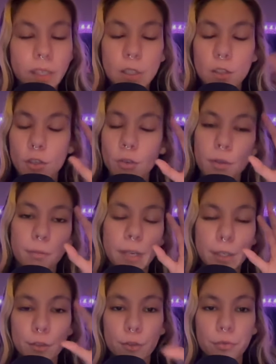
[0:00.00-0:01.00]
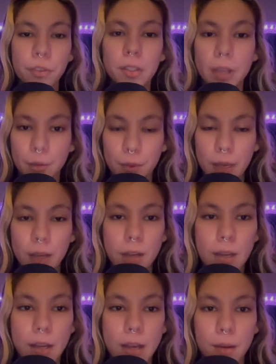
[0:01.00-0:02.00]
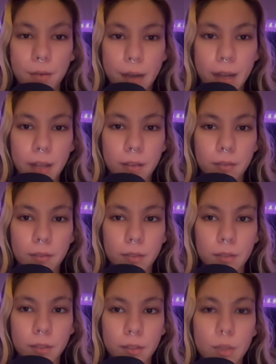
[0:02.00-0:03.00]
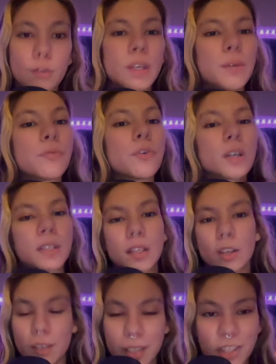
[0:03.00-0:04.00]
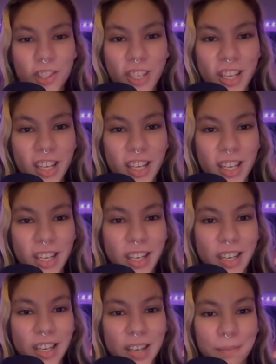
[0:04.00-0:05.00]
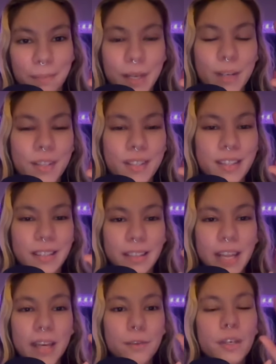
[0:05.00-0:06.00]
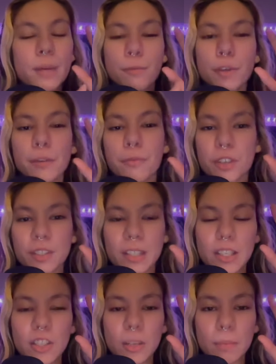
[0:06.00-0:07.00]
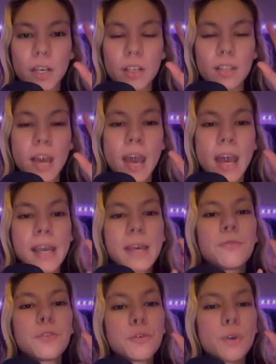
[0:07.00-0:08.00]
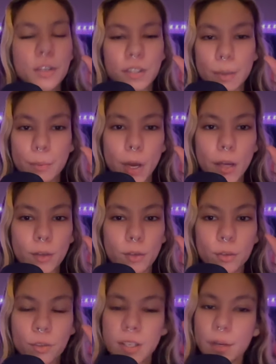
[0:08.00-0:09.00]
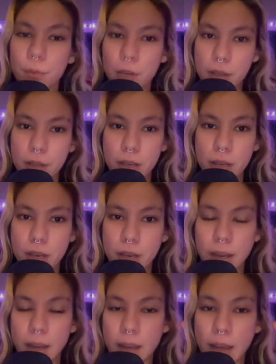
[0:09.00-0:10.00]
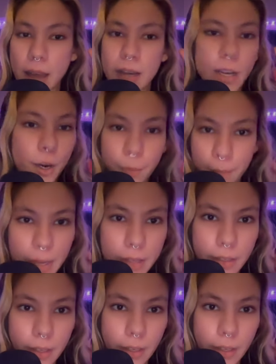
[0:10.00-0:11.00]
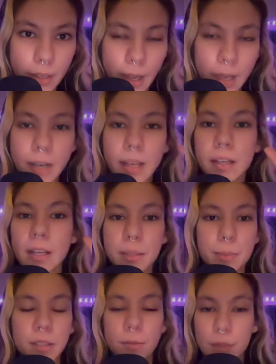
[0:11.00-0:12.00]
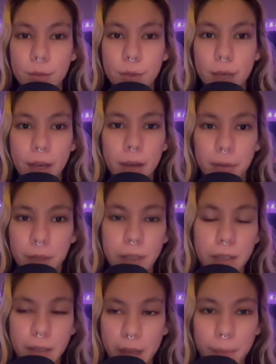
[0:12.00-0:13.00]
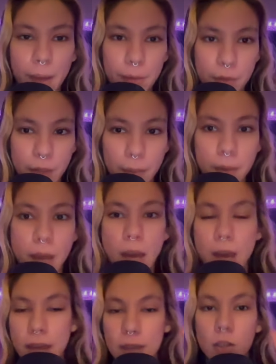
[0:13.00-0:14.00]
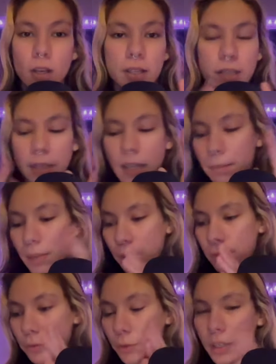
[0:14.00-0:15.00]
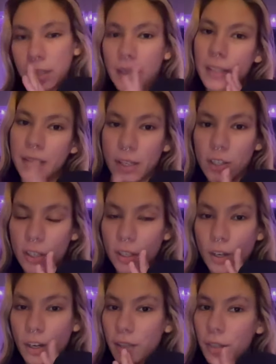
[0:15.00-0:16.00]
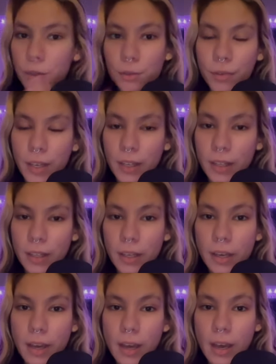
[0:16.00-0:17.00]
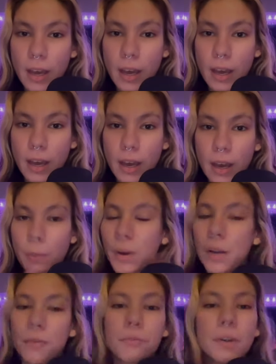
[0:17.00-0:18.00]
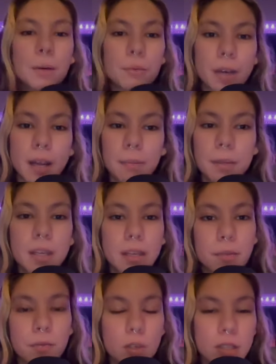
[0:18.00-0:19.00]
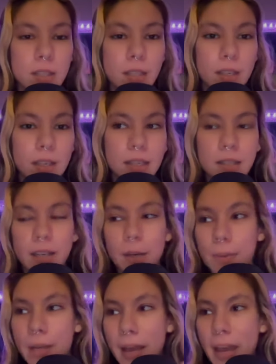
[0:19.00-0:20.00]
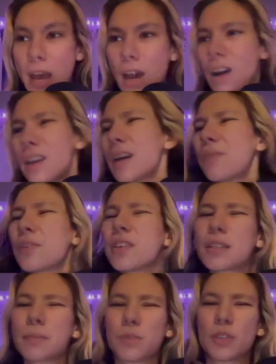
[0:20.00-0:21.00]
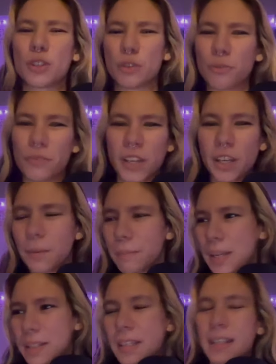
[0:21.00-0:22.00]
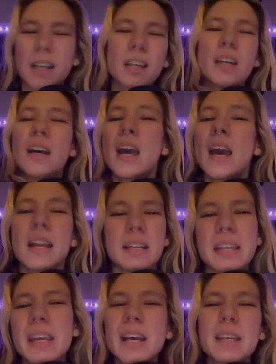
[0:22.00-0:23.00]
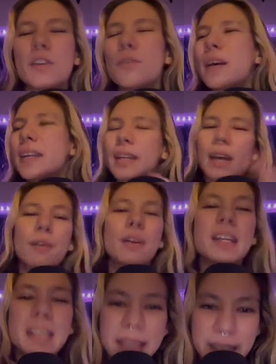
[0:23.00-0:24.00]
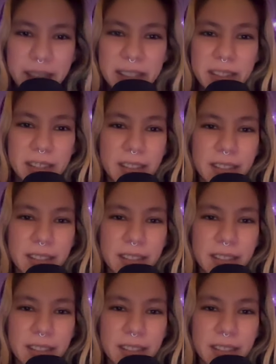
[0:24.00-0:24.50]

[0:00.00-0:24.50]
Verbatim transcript: So when you feel that way, right, you keep focusing on this shit. Because then you keep reinforcing this shit. Because if you are someone who knows they're worthy, and they're amazing, and that the specific will, will get back with them, as long as they keep their focus and attention on the new reality, why the fuck would I be focusing on this? I'll be like, oh yeah, of course I'm so fucking amazing. They're gonna, they, you know what? They're already here.